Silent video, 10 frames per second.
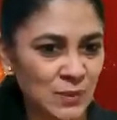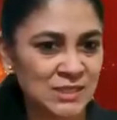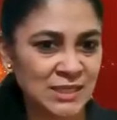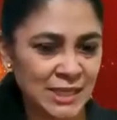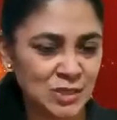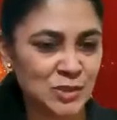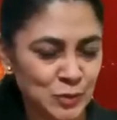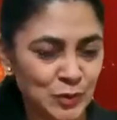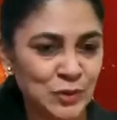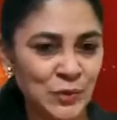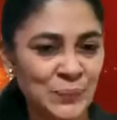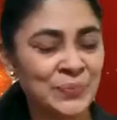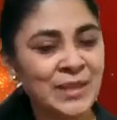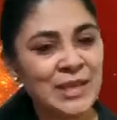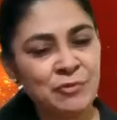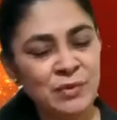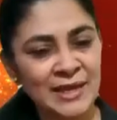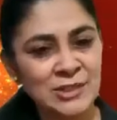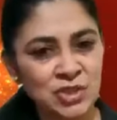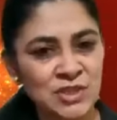once again to you. If you'd
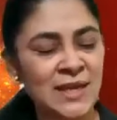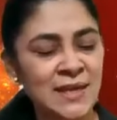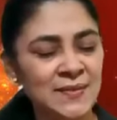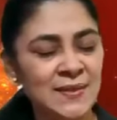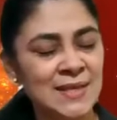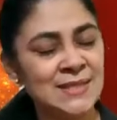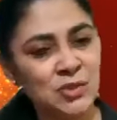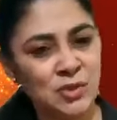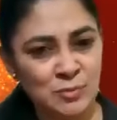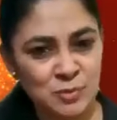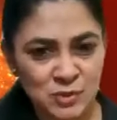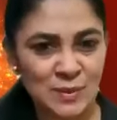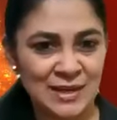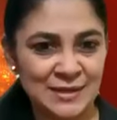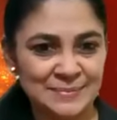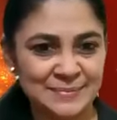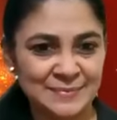like to share anything else, you're most welcome.